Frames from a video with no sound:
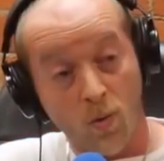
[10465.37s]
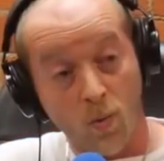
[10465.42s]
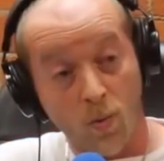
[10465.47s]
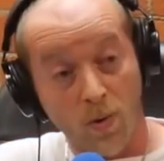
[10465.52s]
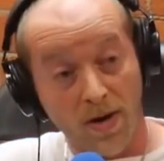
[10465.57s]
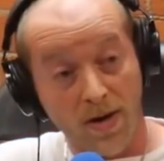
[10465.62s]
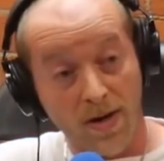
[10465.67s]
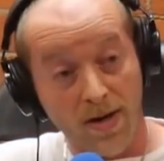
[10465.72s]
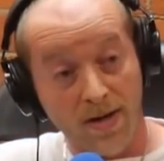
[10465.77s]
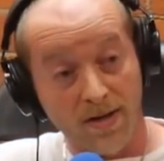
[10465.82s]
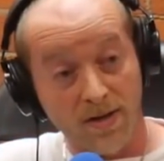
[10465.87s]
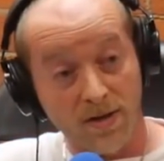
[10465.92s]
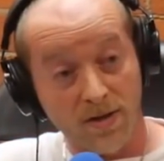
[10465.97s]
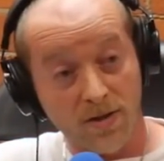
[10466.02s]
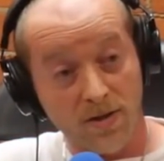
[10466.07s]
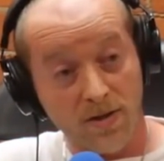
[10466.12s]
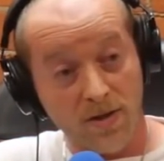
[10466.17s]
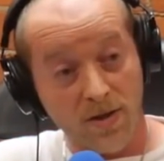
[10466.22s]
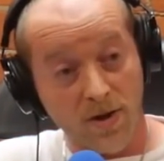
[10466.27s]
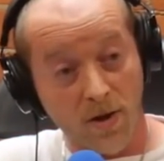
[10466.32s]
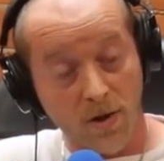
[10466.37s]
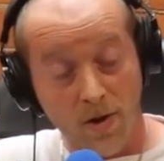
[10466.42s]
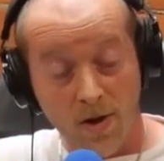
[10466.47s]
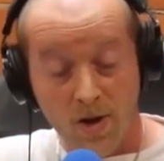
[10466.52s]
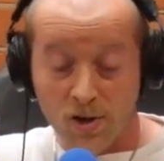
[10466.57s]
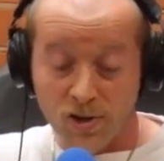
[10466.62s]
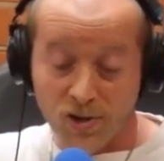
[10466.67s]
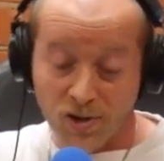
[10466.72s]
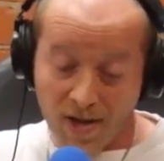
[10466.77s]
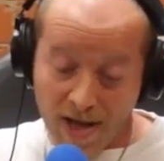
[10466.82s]
what it is, you know.
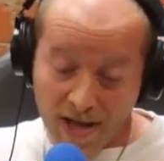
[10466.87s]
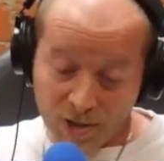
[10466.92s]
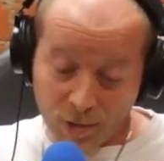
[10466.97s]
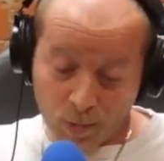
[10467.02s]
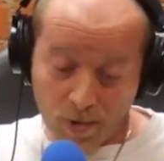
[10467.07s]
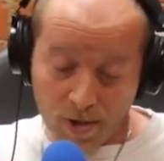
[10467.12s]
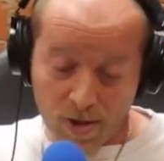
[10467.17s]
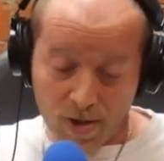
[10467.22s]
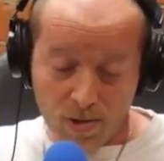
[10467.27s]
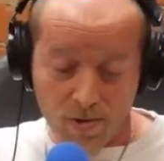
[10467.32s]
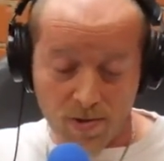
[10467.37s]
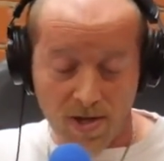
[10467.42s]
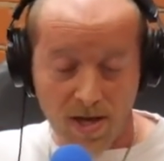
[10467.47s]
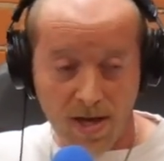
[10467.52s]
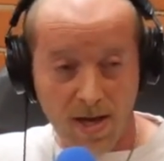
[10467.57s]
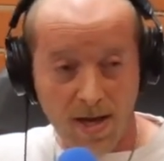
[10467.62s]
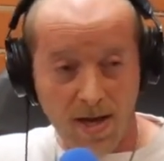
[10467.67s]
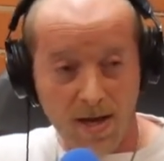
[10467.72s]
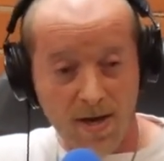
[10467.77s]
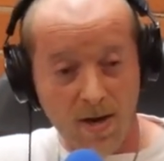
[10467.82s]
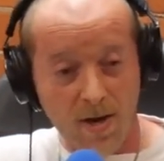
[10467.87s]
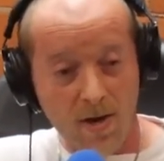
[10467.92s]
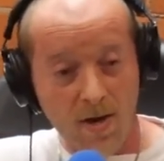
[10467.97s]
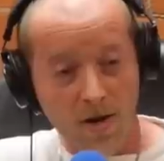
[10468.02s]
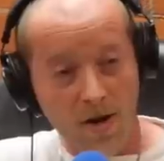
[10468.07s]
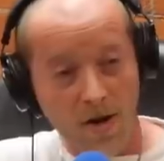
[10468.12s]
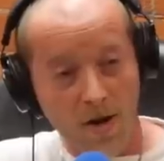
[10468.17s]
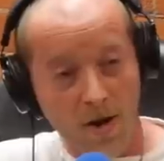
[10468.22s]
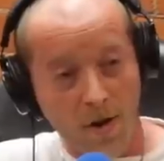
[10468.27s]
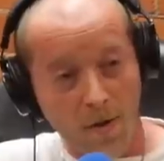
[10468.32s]
So that's when you get,
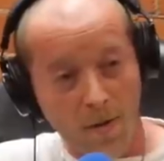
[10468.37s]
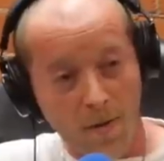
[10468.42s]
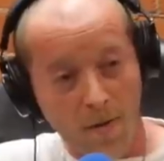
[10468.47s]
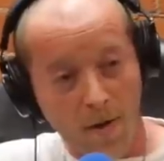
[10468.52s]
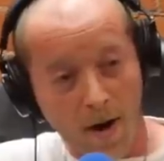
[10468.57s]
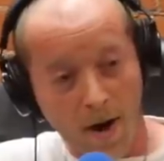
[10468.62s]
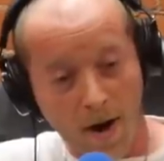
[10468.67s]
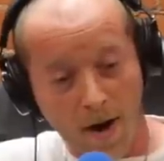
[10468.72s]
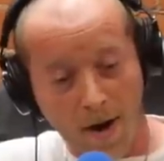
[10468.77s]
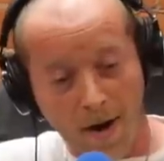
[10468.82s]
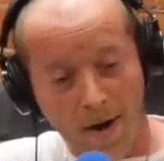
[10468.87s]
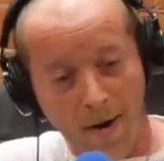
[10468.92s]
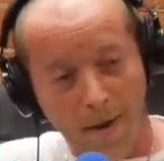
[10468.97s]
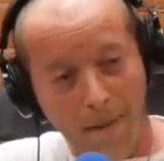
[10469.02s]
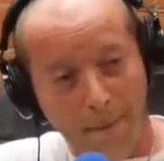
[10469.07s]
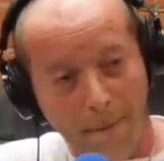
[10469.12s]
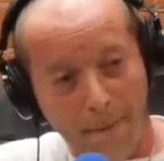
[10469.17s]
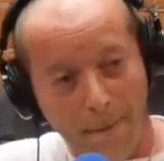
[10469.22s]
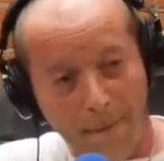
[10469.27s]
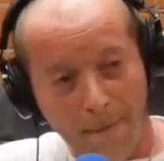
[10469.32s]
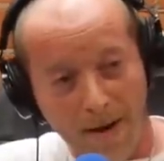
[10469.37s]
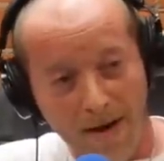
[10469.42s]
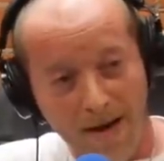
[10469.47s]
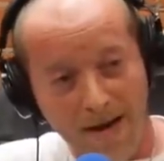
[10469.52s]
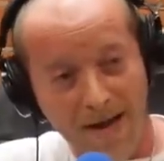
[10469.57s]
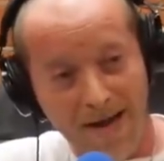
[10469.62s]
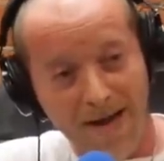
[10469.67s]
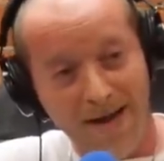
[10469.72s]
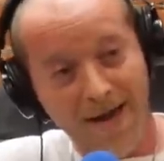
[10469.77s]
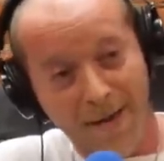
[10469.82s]
you know,
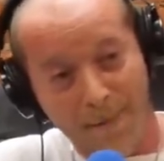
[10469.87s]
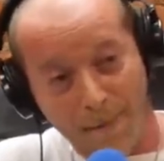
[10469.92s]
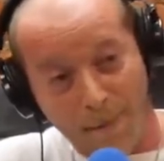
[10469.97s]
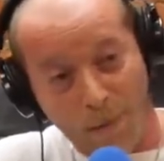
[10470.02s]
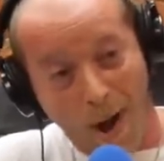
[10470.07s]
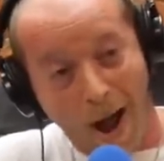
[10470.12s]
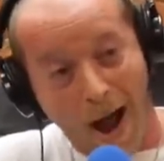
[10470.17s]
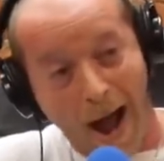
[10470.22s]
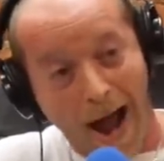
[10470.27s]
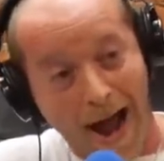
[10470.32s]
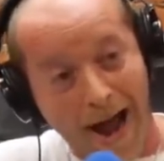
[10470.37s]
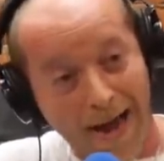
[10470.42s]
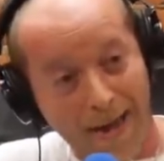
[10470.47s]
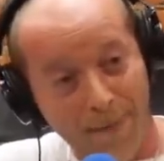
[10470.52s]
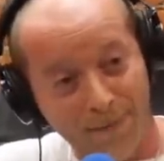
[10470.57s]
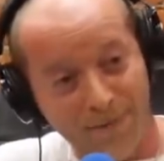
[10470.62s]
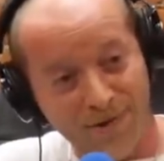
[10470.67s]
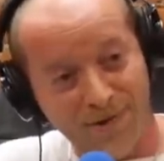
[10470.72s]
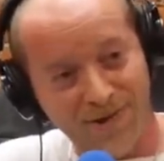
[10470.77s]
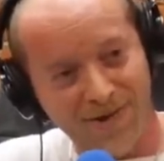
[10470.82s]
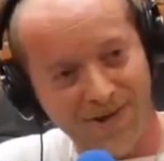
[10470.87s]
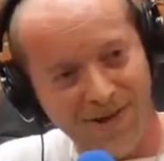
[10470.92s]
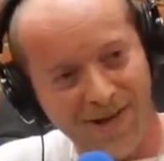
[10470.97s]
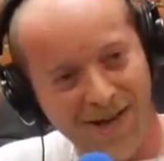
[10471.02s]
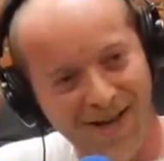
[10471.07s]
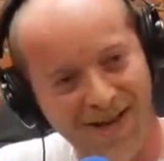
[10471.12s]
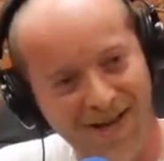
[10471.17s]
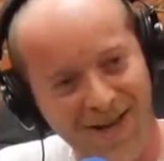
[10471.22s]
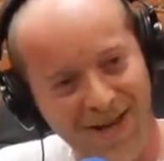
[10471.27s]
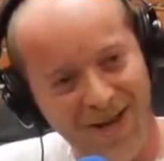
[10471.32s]
money and bribes,
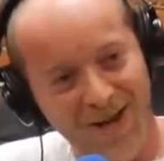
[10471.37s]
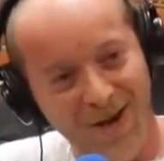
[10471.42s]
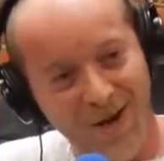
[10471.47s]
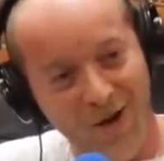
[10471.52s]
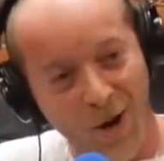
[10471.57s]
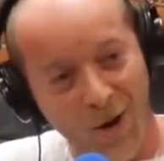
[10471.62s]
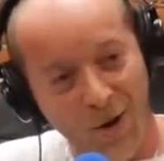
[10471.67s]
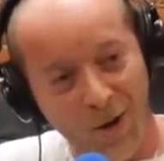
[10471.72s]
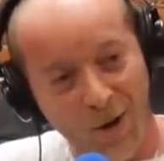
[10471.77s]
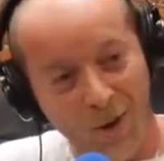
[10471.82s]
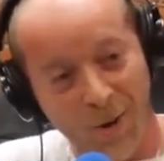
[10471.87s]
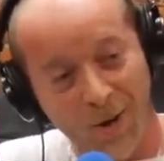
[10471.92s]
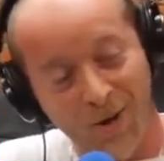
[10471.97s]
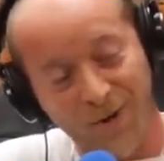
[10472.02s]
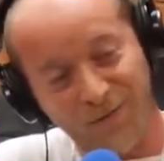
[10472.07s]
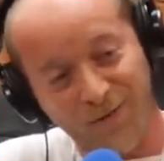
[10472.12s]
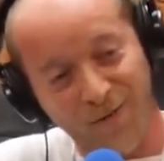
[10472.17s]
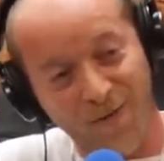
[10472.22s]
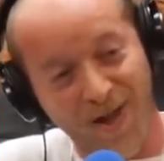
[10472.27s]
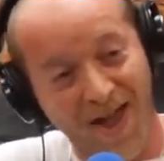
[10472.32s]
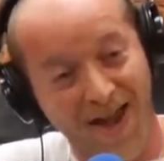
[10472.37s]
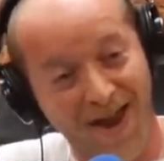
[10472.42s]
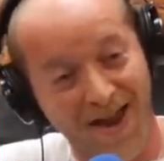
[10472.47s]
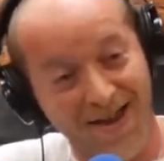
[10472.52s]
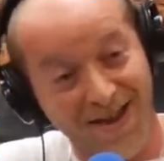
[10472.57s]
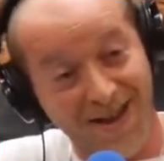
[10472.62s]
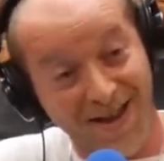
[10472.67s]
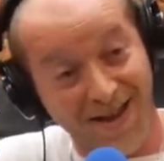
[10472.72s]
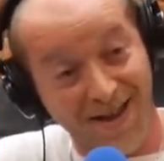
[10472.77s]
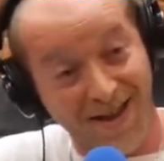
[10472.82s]
you know, going from
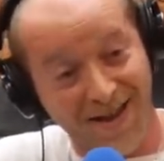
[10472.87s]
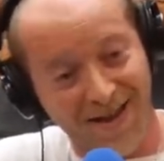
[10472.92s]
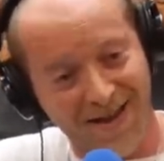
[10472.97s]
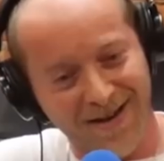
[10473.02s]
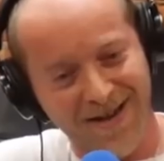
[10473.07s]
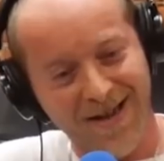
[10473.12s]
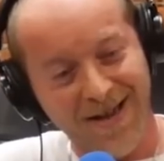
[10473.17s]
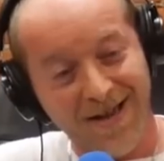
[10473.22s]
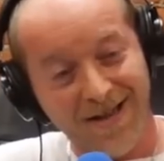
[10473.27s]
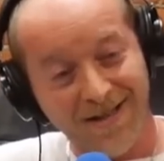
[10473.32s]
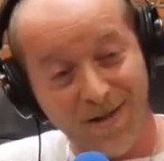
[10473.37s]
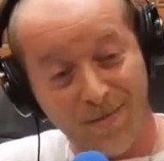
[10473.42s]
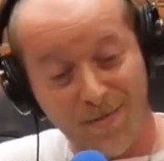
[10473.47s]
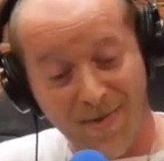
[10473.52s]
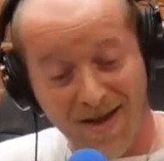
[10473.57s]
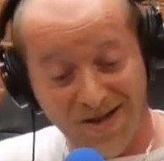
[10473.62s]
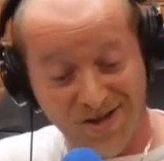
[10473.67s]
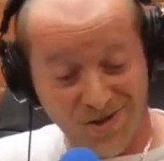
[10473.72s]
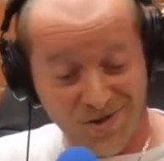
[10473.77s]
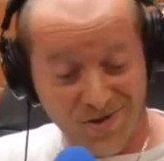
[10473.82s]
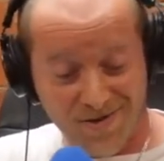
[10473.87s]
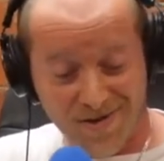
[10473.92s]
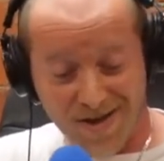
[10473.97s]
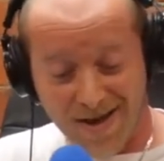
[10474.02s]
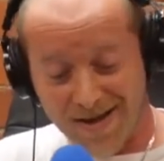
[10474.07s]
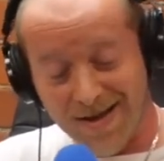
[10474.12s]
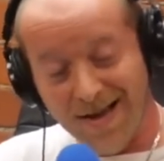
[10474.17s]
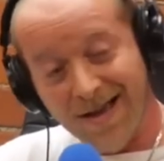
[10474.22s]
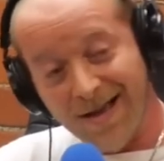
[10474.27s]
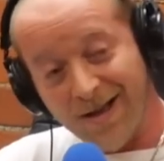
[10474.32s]
hand to hand to make sure
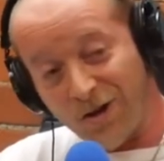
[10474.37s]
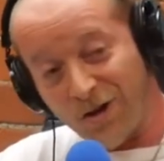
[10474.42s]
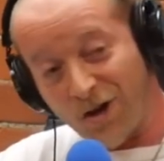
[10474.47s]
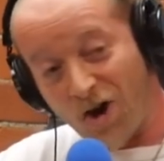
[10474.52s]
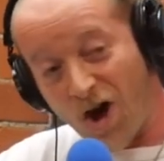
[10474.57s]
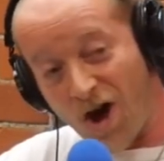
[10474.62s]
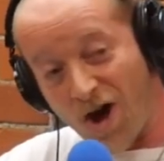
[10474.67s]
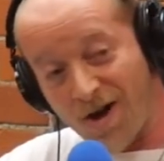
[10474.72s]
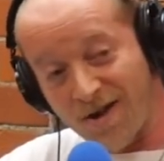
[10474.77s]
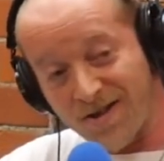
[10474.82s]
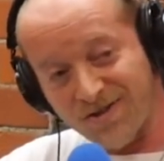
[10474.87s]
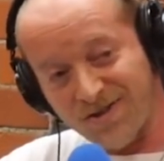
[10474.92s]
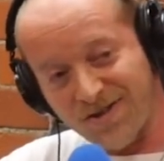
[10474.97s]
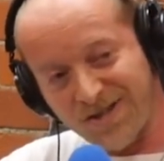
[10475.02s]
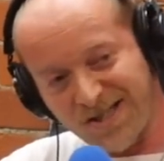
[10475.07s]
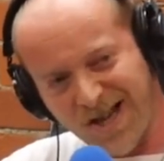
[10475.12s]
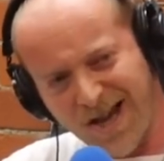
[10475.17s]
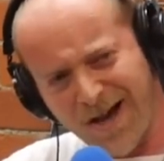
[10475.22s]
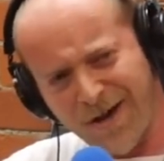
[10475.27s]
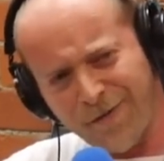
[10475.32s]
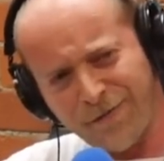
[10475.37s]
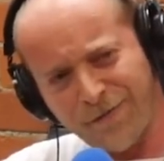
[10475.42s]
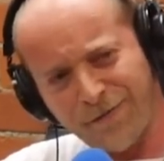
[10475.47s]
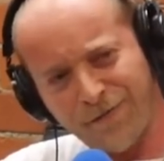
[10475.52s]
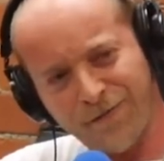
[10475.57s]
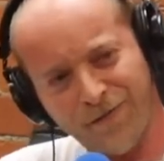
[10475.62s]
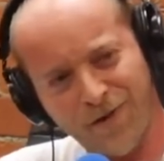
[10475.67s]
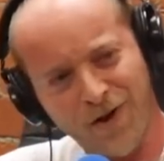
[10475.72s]
that laws are tough,